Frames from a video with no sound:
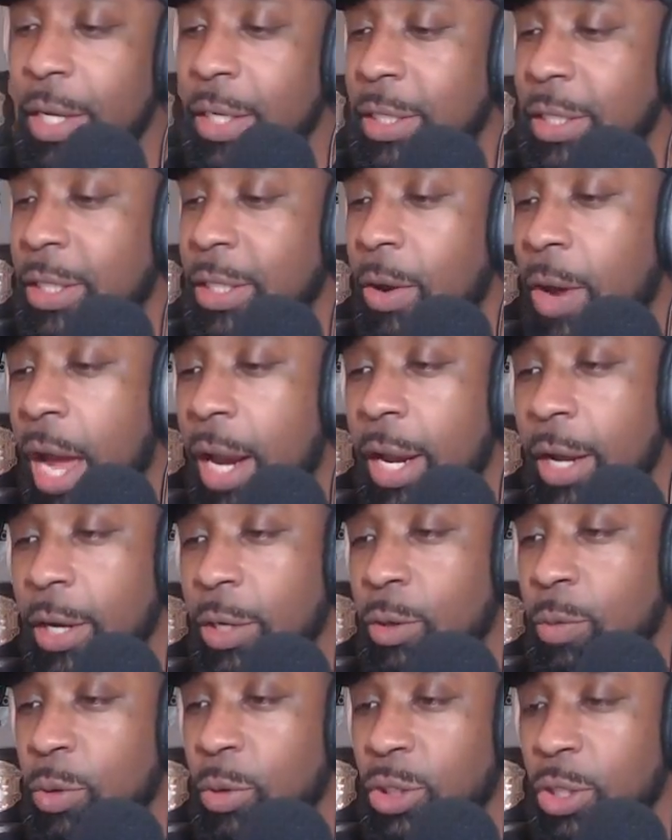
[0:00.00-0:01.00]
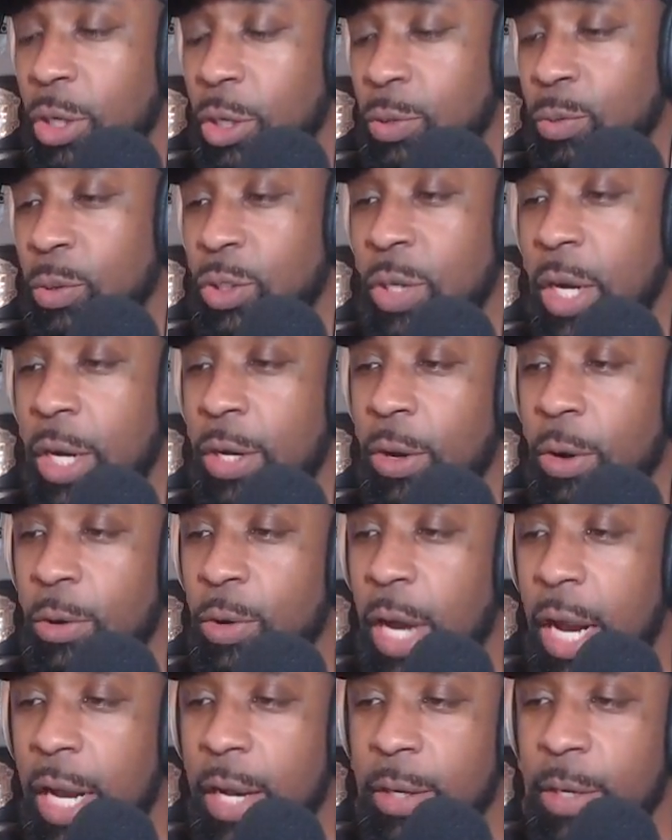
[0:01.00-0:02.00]
So I love to do more shows with you. I know
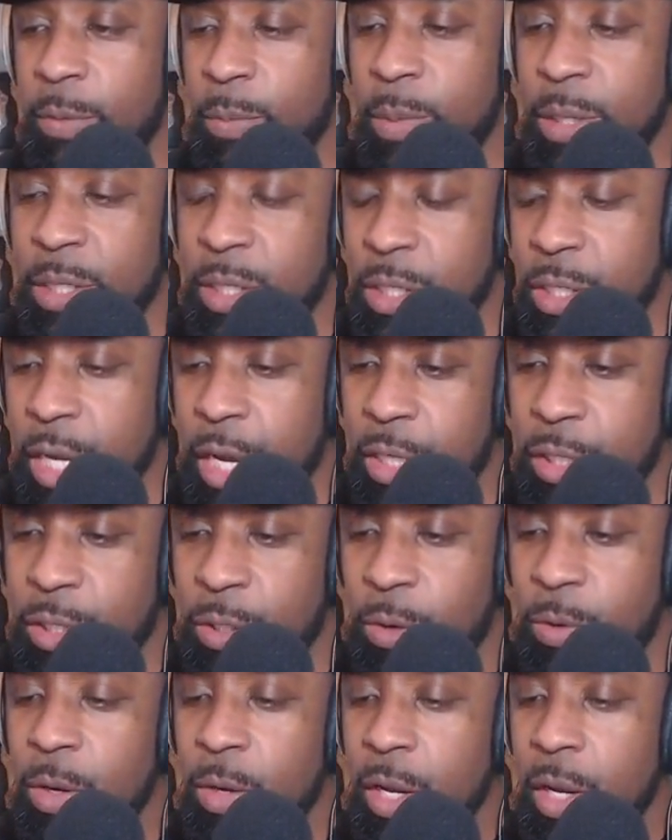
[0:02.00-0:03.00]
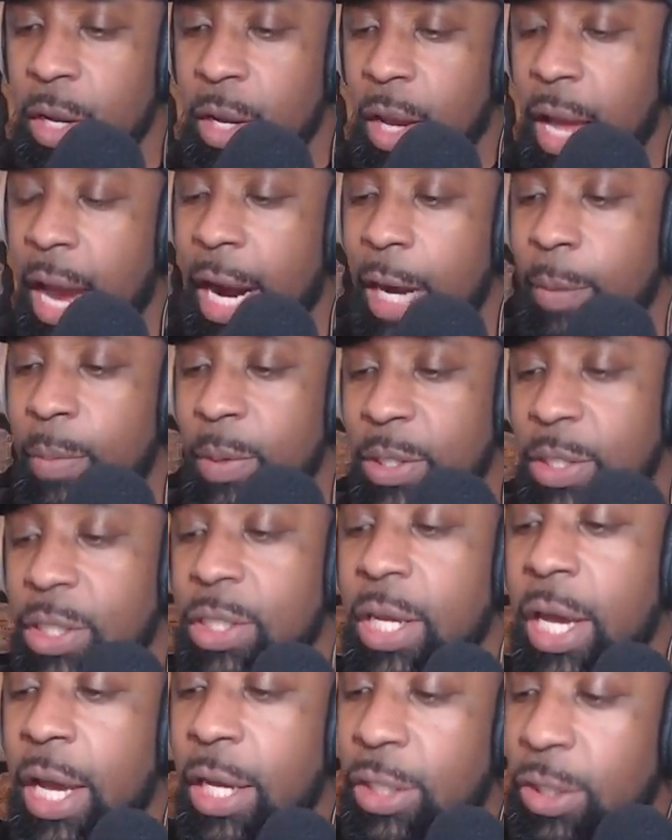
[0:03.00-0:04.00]
you got a busy schedule. I got a busy
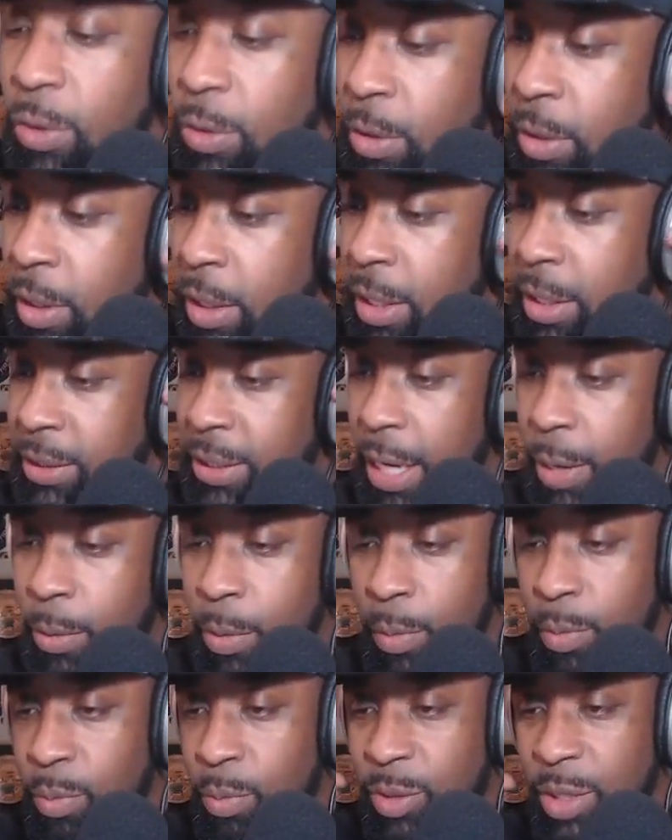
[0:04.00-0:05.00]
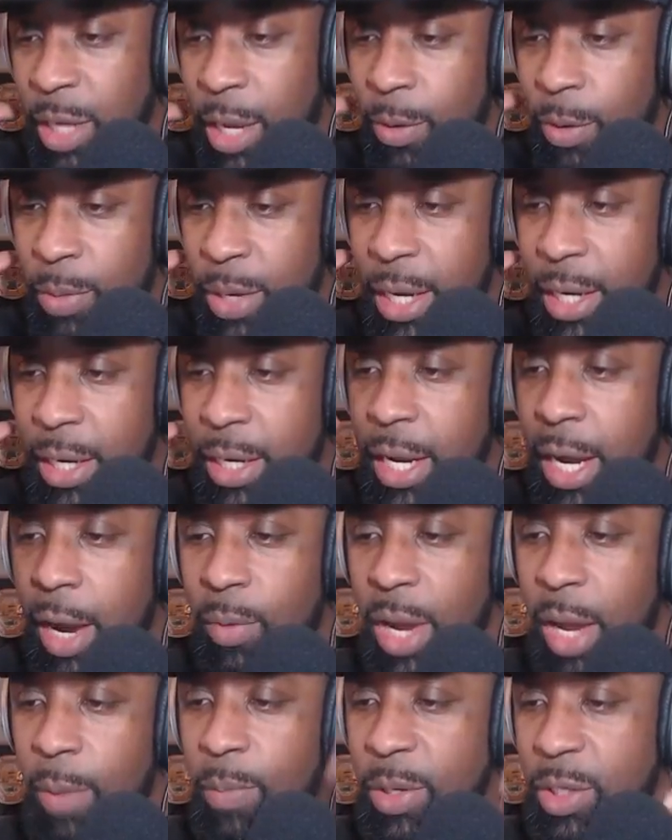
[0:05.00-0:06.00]
schedule. Same with me and Dunn.
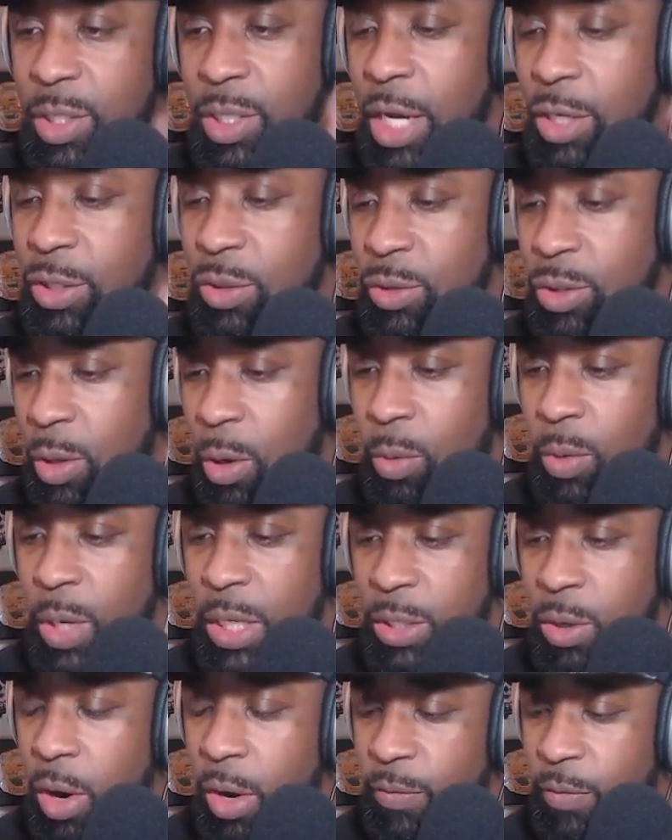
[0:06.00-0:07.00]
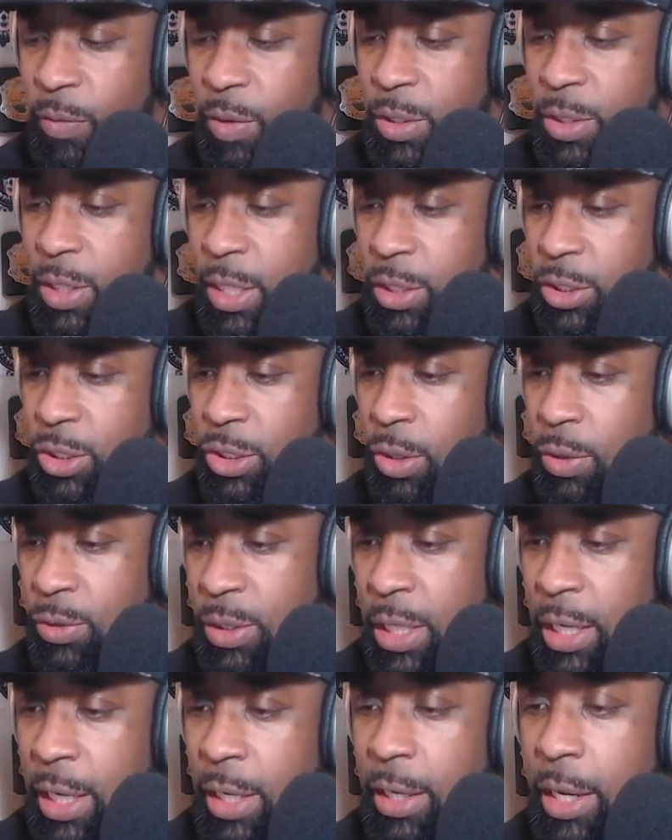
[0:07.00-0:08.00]
We got a busy schedule, so it's hard for us to get
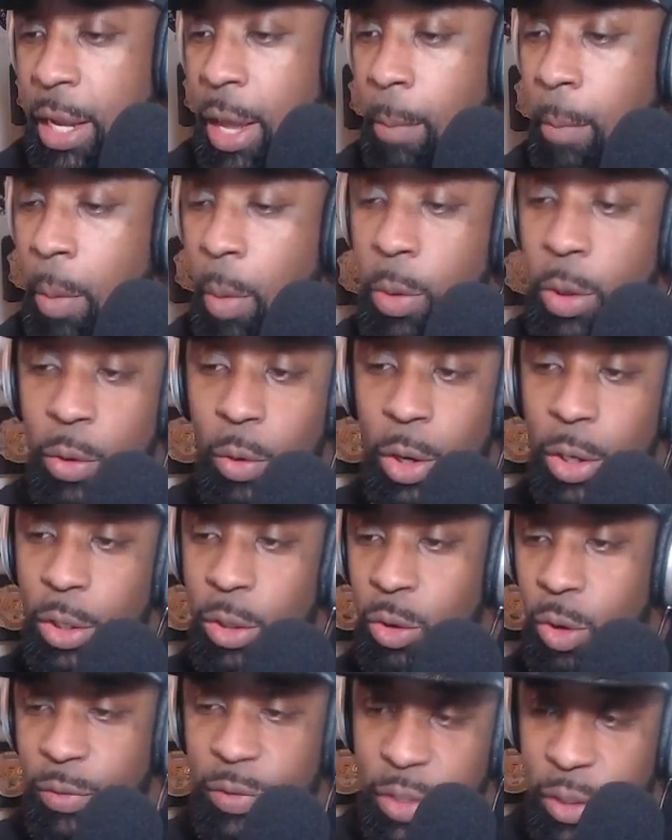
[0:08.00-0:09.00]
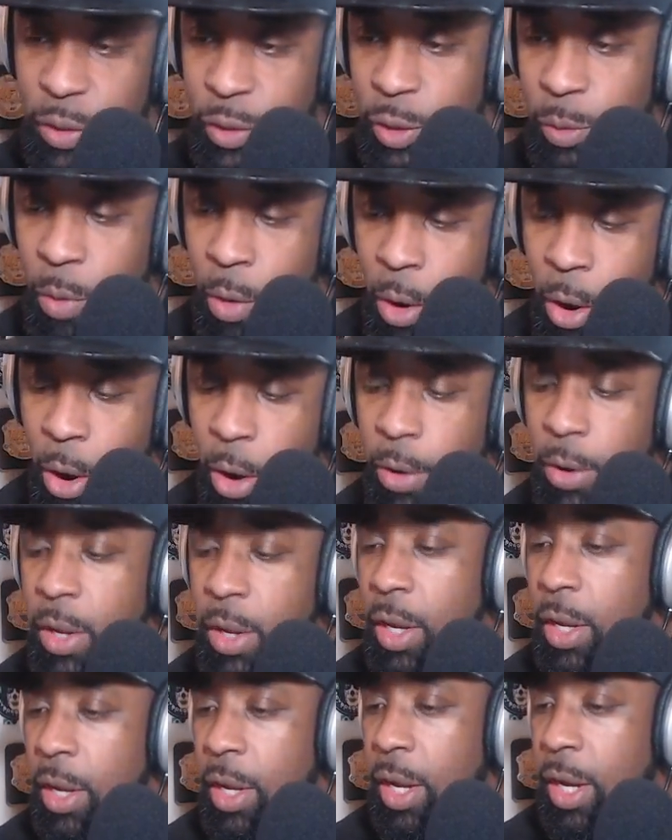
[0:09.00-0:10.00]
shows done. But we're doing UFC tomorrow,
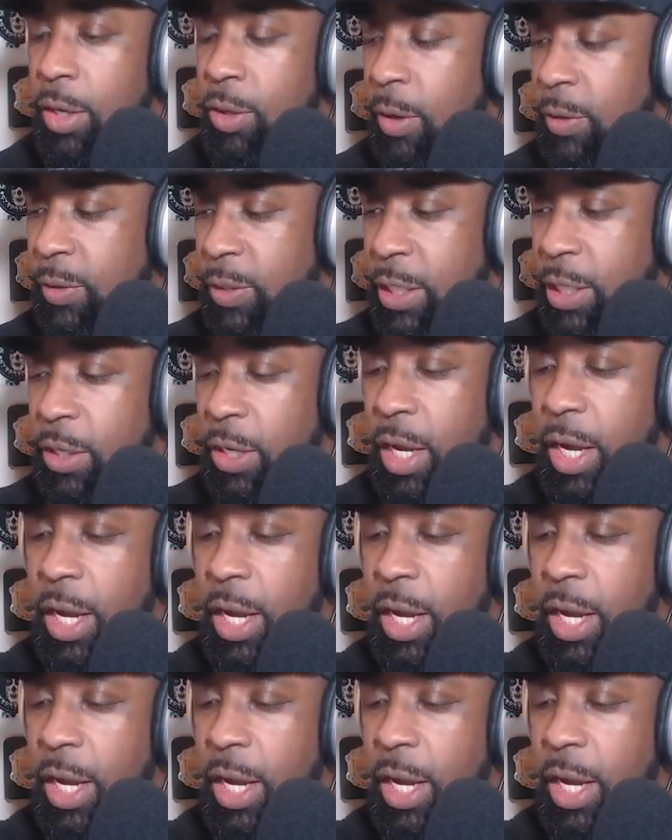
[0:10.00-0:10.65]
UFC